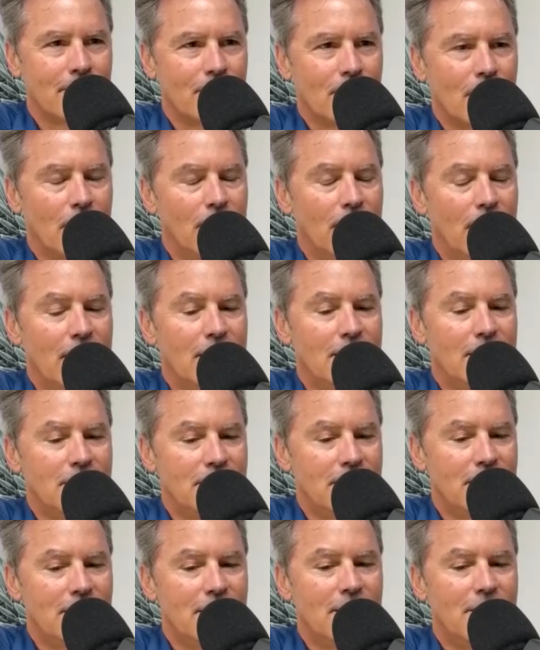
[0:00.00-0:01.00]

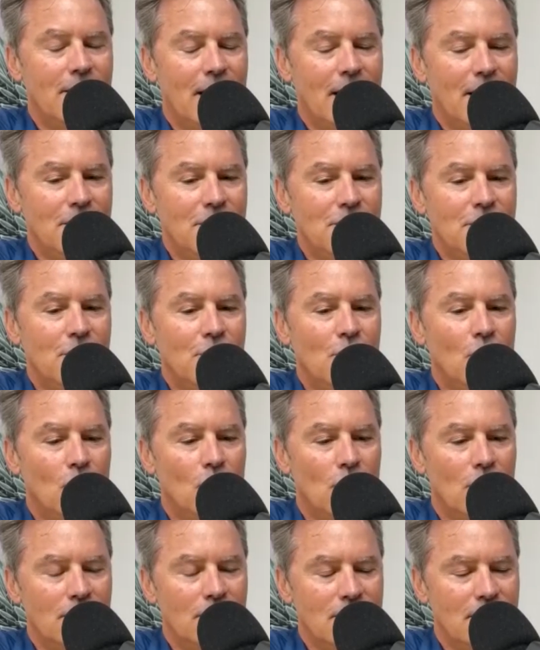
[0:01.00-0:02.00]
That is the goal.